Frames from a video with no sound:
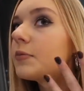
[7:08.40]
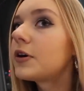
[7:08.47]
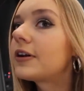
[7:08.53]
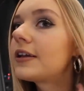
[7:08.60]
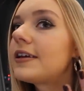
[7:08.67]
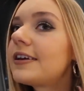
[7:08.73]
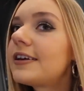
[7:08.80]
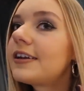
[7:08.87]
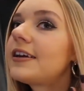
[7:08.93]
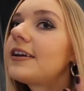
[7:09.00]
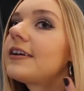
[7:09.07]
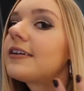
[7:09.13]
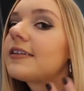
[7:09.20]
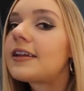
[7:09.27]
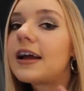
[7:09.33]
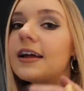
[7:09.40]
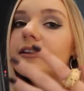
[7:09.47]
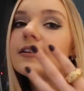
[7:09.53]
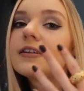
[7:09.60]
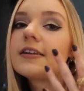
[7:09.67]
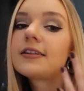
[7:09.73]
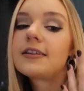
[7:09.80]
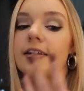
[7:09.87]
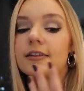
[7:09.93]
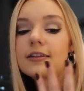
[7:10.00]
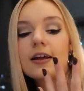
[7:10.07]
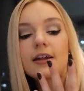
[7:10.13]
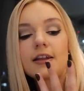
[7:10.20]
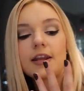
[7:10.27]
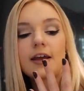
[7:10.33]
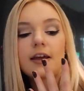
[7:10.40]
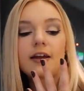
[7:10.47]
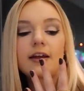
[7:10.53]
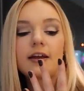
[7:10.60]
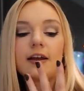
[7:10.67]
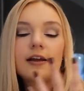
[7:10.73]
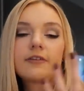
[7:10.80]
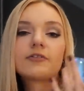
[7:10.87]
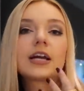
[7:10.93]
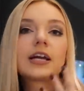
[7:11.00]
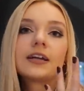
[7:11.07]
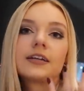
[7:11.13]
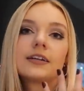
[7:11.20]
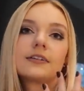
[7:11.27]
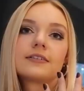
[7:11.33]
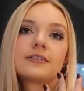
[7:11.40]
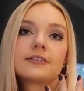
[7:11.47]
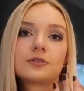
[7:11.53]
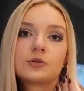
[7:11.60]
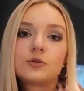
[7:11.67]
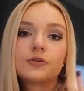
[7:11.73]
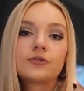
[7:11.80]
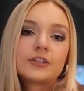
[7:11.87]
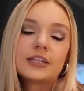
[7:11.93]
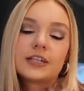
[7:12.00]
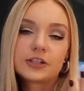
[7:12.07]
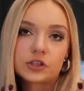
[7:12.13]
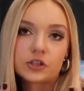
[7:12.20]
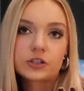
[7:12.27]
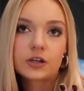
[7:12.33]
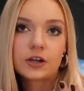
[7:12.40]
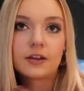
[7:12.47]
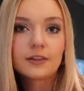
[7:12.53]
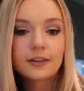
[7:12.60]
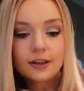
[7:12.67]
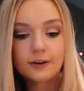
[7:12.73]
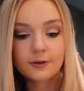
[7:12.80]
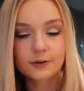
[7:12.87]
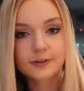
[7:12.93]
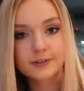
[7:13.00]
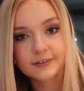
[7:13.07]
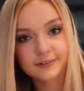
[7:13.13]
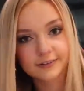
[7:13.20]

The monkey earrings and the Zara ring to finish the look.